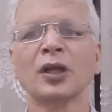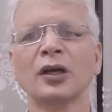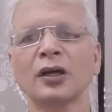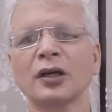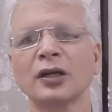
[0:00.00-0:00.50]

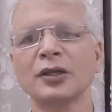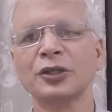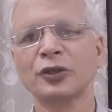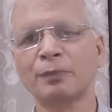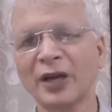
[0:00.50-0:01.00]

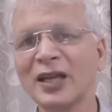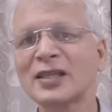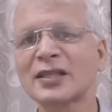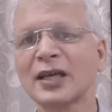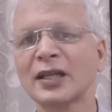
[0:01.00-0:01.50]
your brain
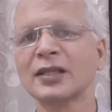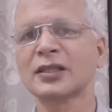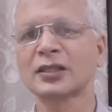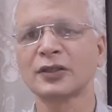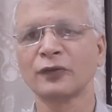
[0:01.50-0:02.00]

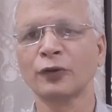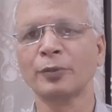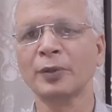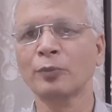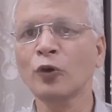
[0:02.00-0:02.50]
cells would
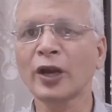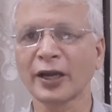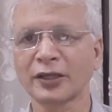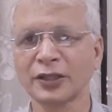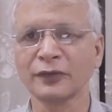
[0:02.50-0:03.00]
be more
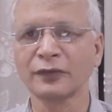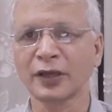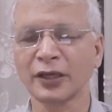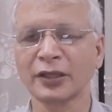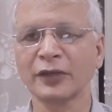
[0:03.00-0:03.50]
active,
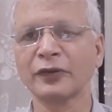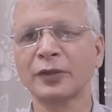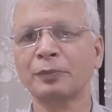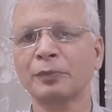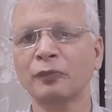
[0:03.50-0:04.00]
and they
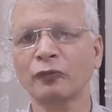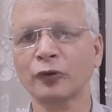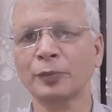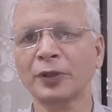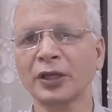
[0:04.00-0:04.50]

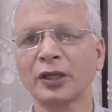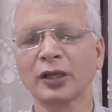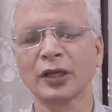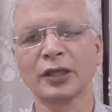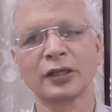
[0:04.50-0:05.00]
would be
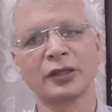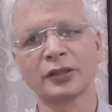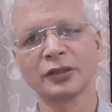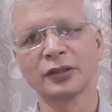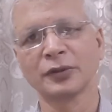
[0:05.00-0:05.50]
like
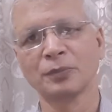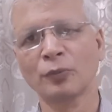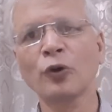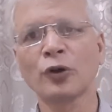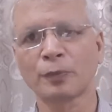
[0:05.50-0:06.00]

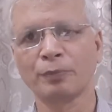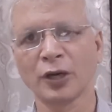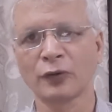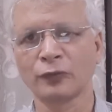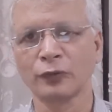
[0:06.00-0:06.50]
more
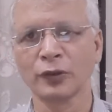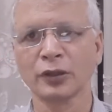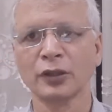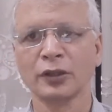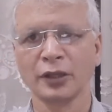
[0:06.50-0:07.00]
powerful
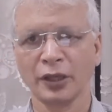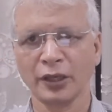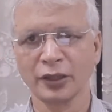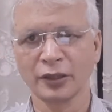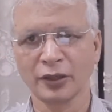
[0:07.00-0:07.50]

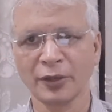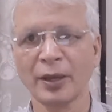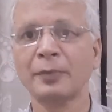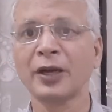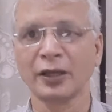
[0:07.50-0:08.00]
in
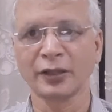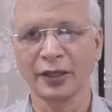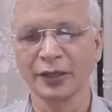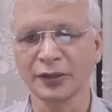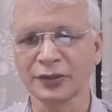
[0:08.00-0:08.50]
remembering
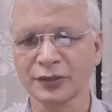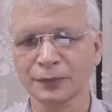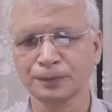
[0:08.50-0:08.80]
things.